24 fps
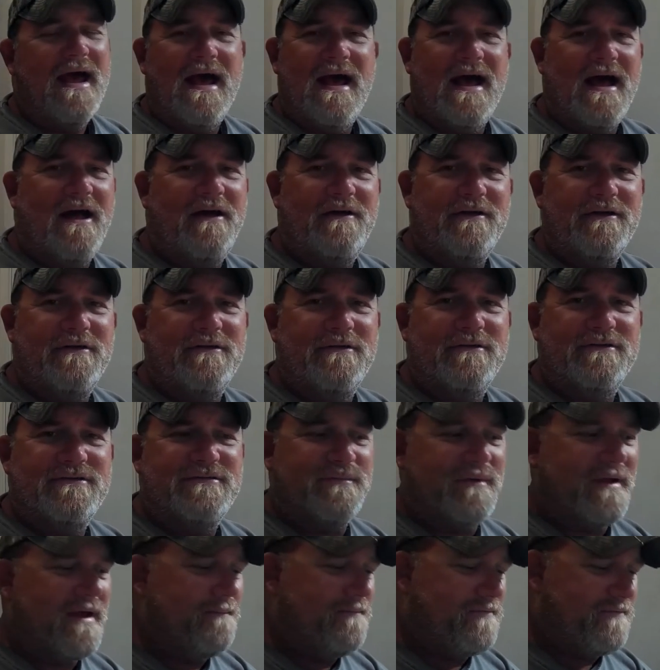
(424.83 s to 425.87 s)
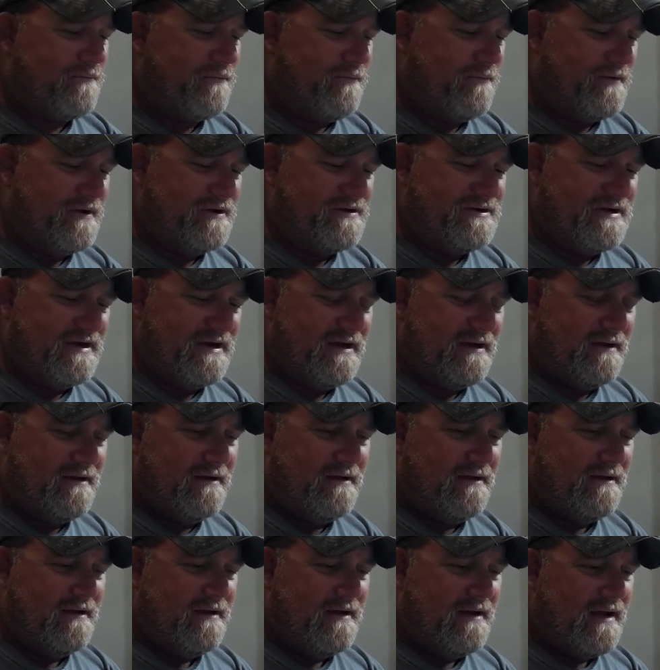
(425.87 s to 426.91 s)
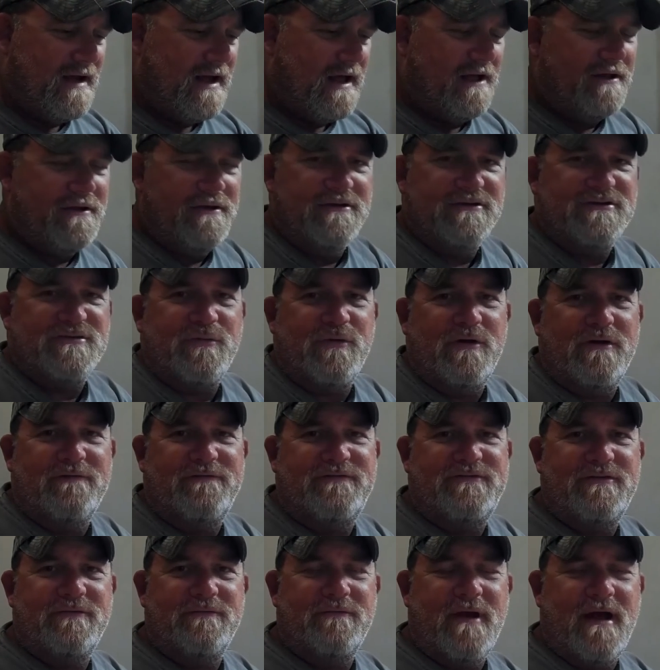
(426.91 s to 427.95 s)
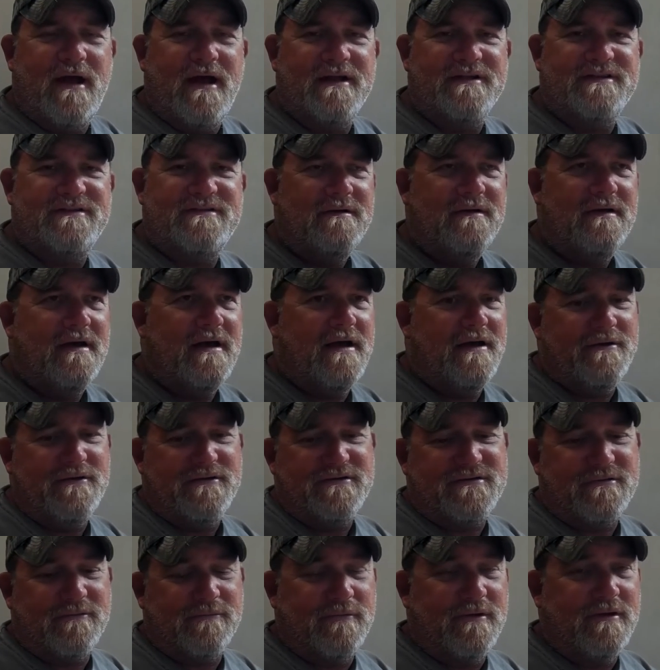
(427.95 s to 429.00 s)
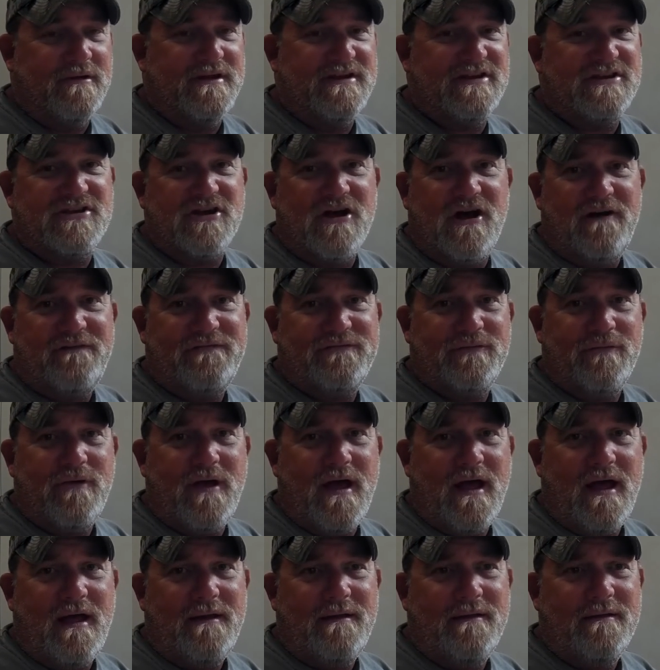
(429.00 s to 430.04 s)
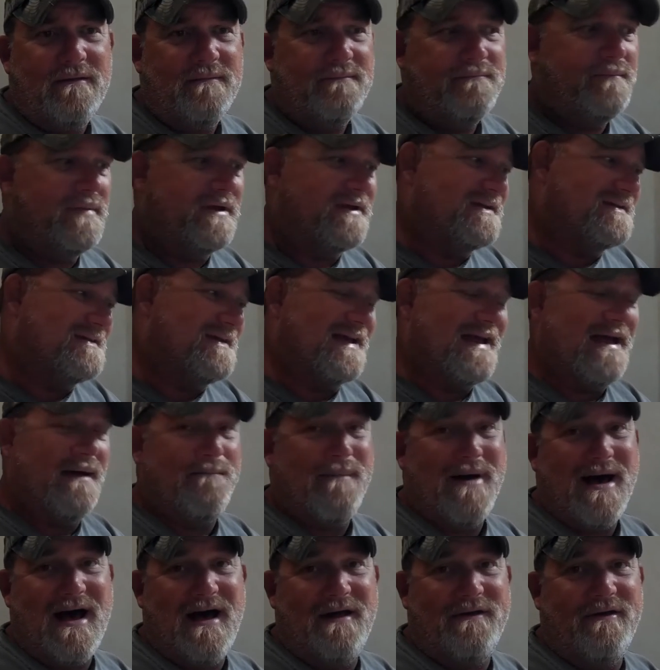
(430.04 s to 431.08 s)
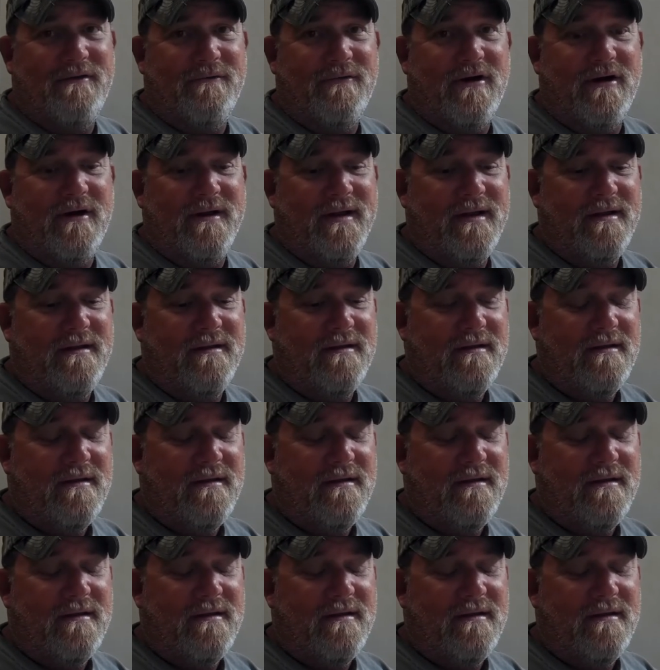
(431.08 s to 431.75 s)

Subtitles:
I'll use, when I'm throwing a jig, I'll use one of two rods. I'll use a really soft rod because I got mono on it.